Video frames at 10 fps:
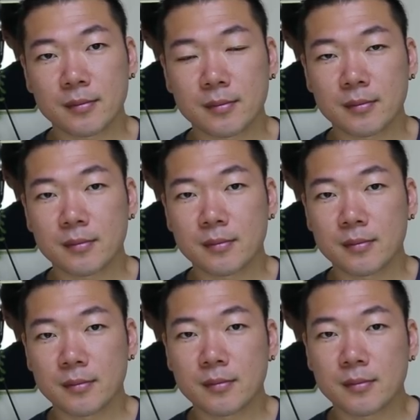
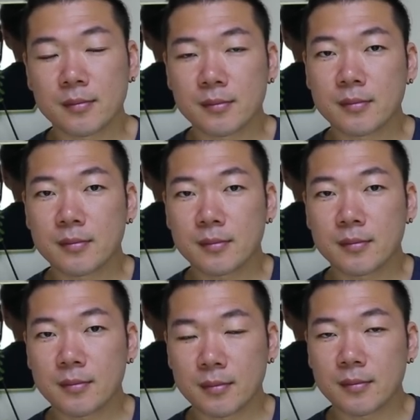
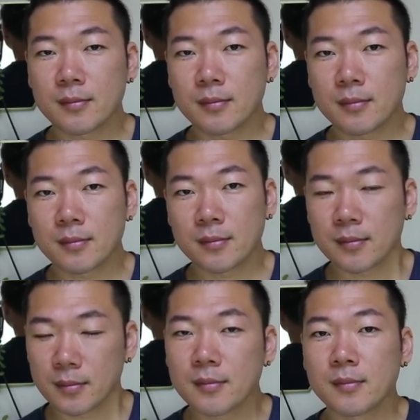
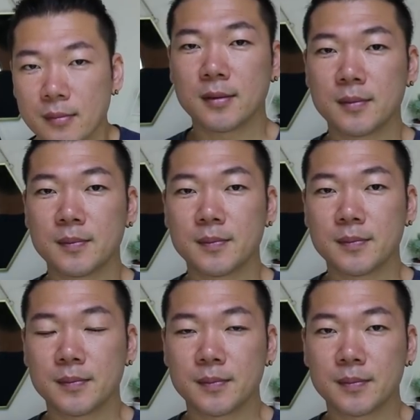
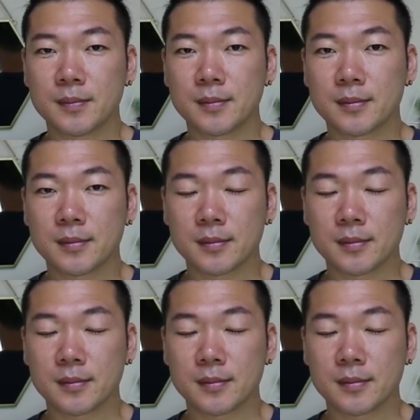(silent)